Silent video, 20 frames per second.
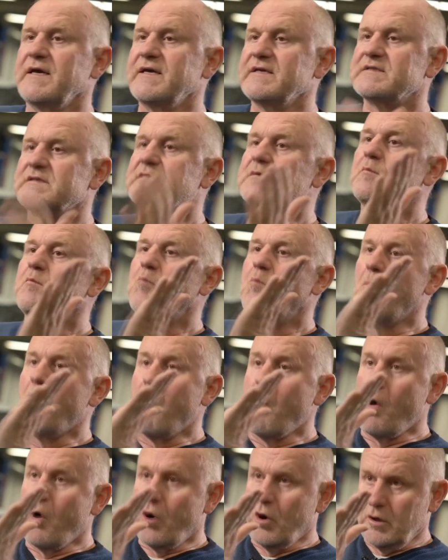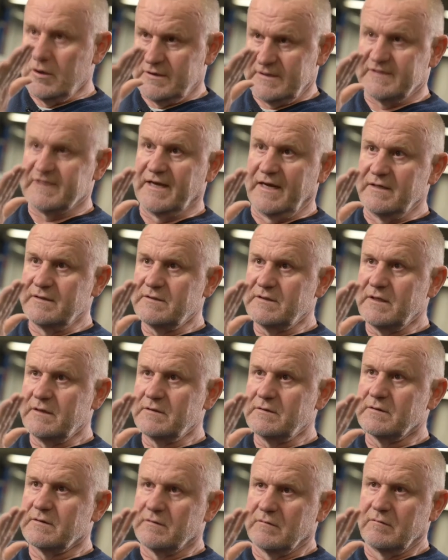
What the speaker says: is more centered,